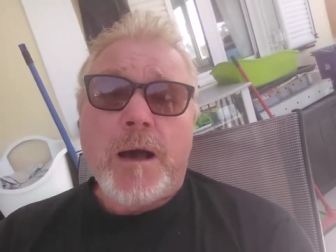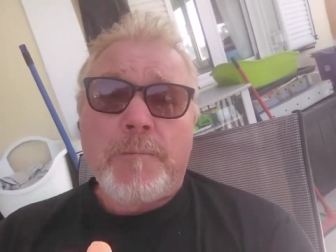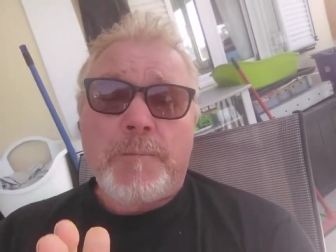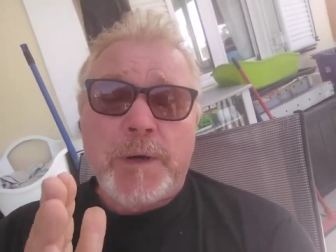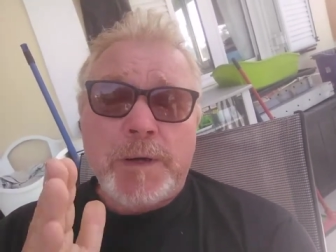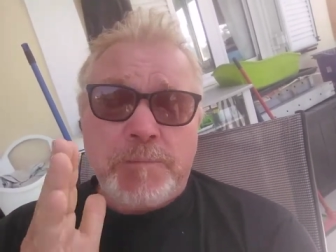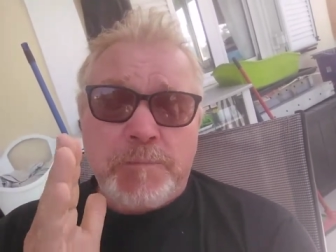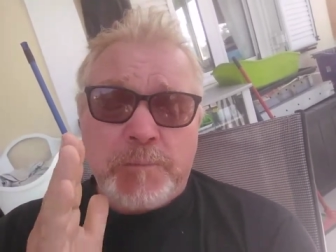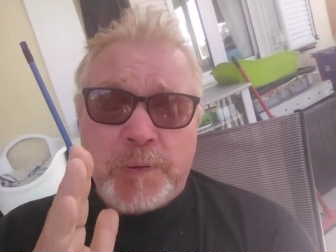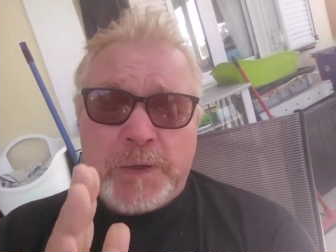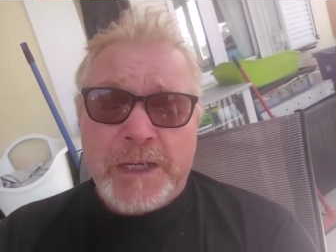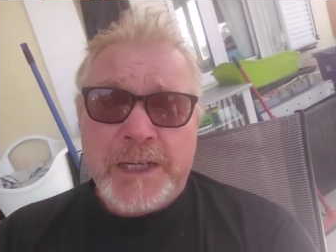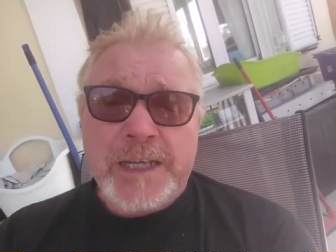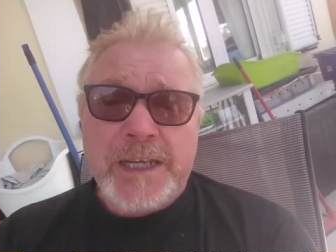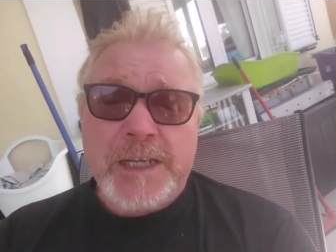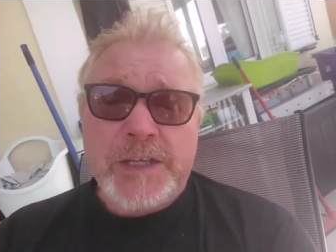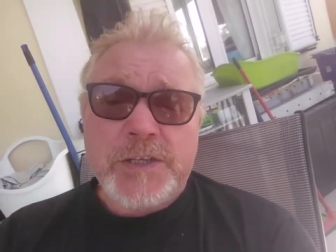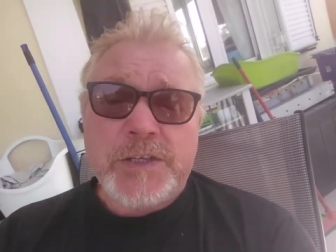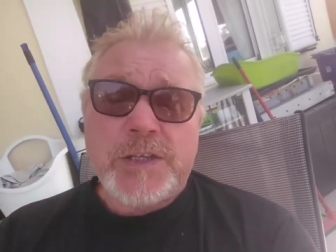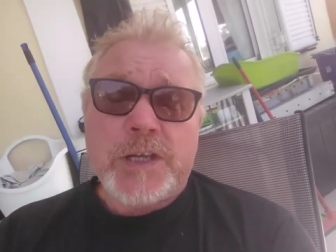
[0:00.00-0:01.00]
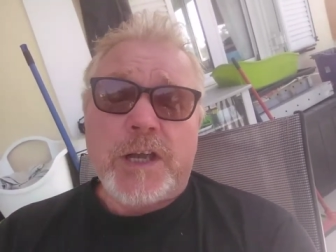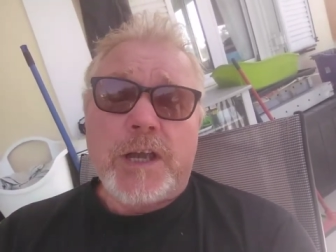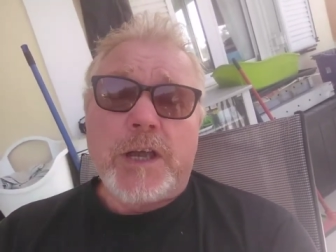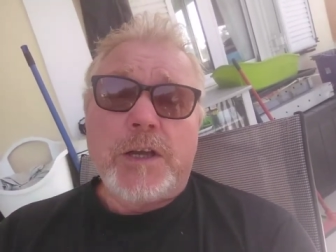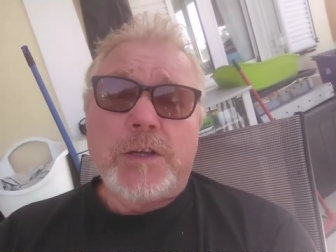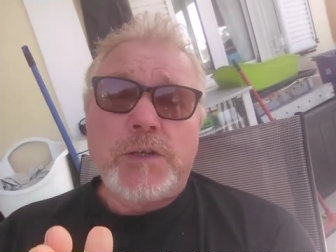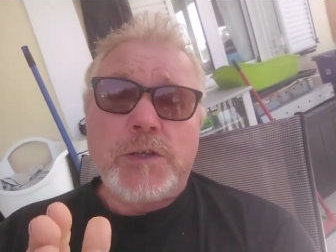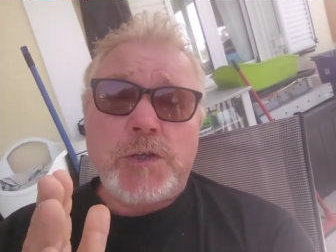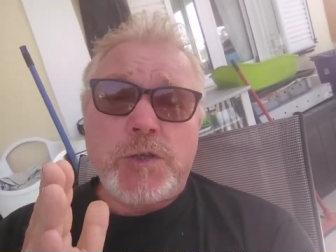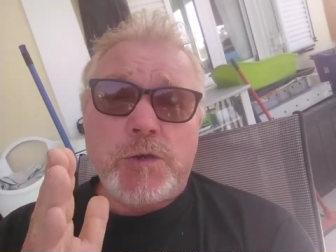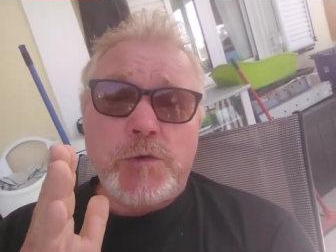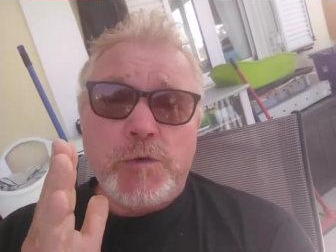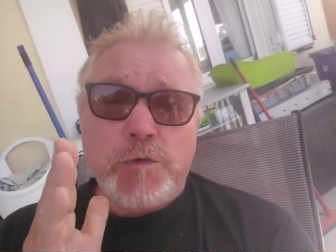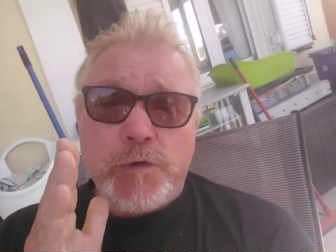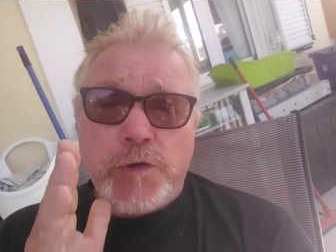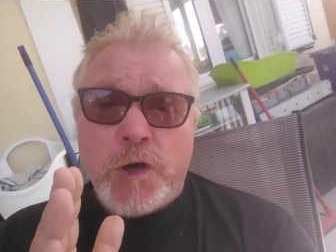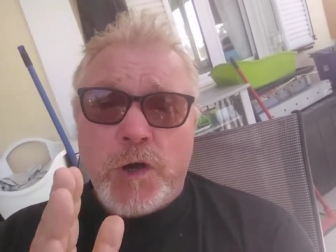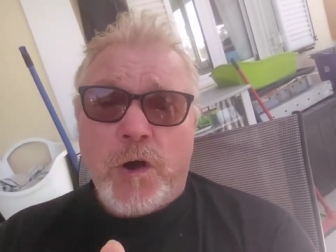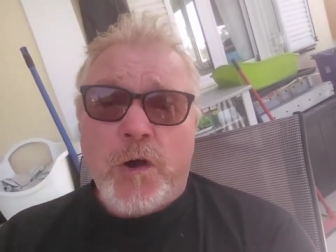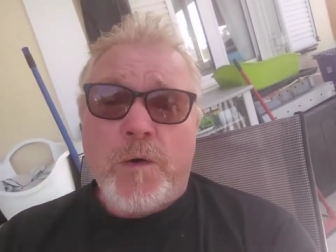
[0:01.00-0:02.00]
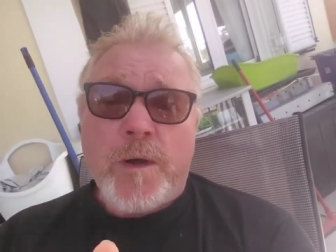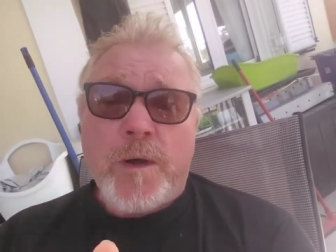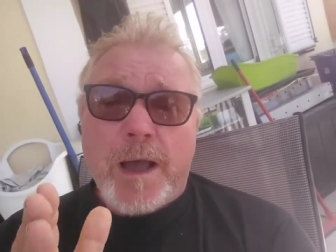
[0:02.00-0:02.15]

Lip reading: But please do not